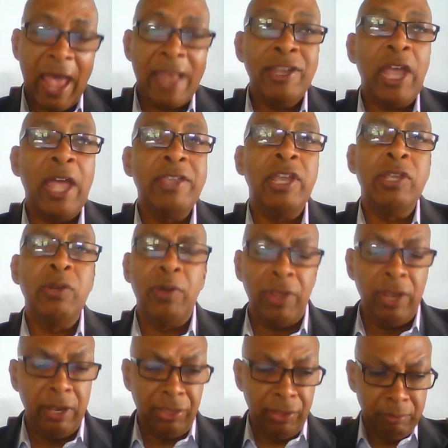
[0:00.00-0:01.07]
and
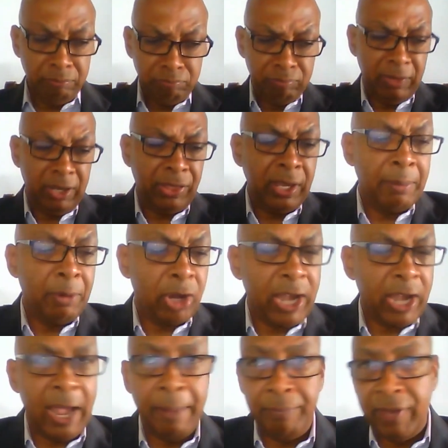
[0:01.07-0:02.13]
The thing about
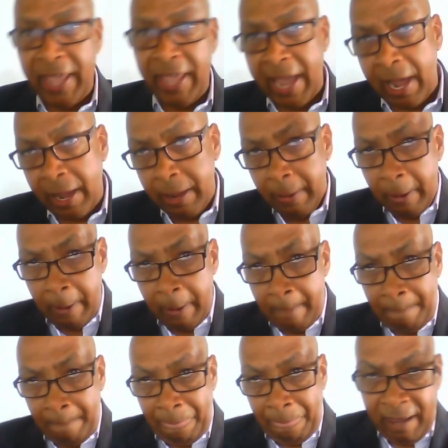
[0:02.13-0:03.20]
it, they are,
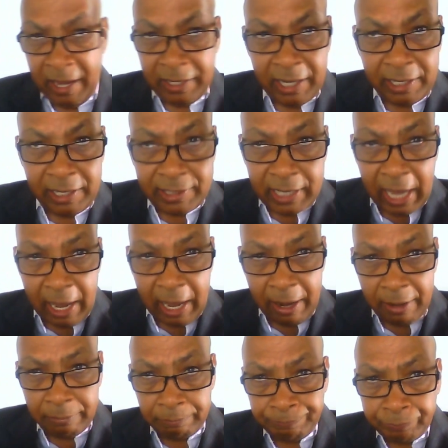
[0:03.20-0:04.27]
it
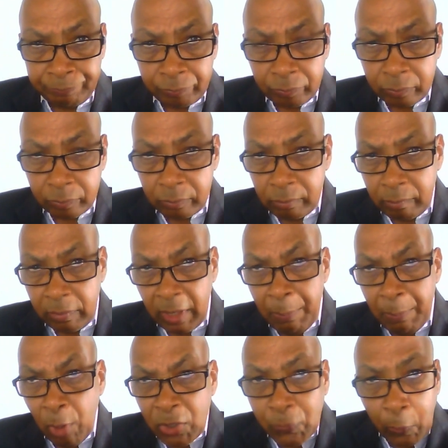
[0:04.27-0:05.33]

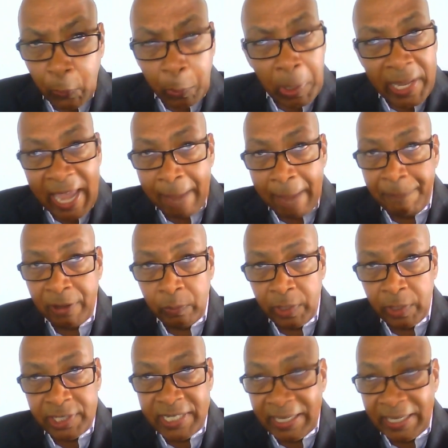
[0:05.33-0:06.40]
most frequently happen
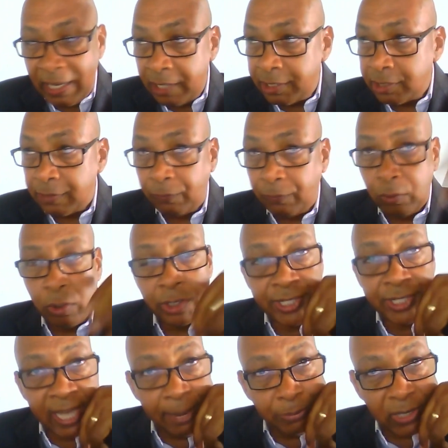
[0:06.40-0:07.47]
with teenagers, of course.
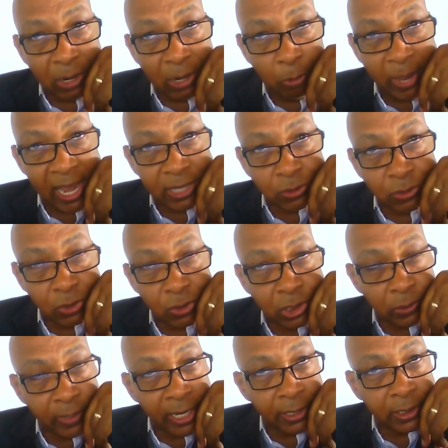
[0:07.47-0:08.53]
So that would be high school
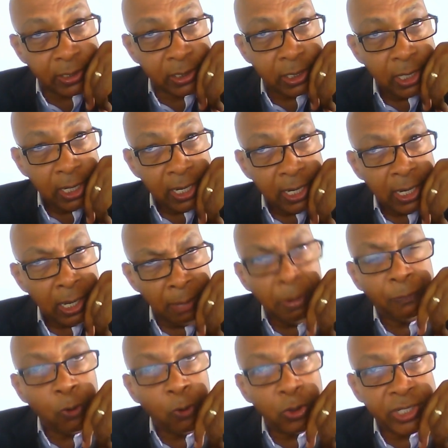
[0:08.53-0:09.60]
students.
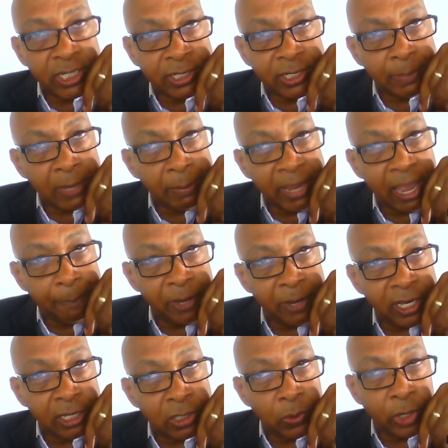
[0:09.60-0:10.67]
Of course, it sometimes happen
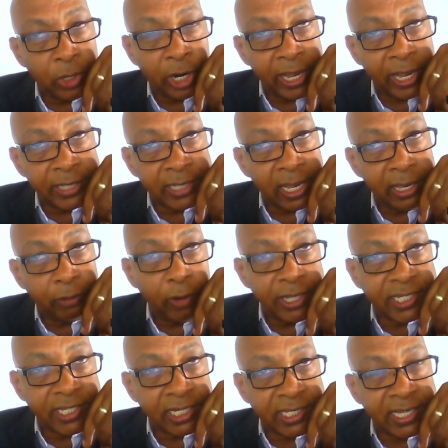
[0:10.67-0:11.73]
as low down as the
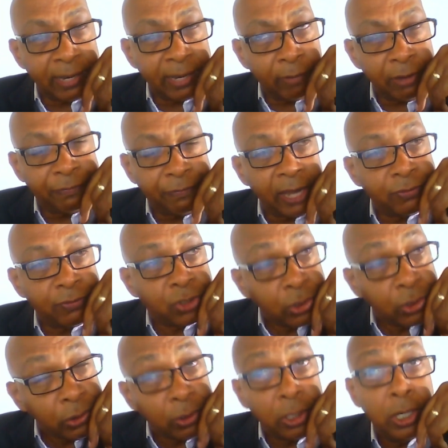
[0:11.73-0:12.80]
grade sixes and grade fives
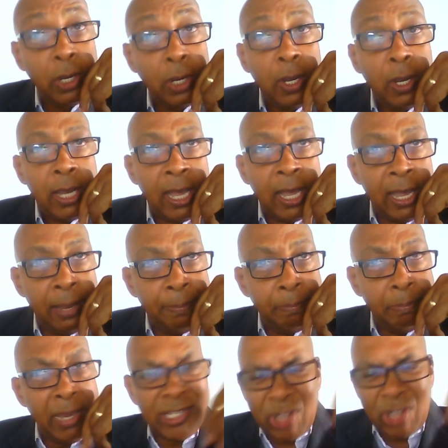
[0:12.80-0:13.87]
too,
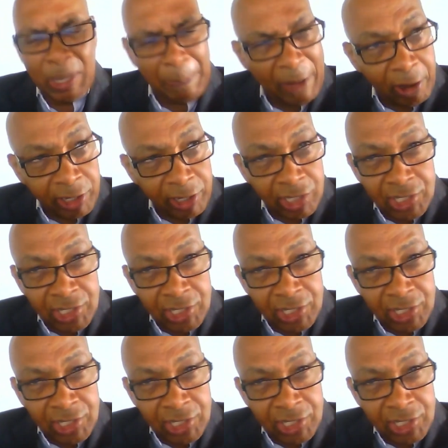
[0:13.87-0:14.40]
based on the parenting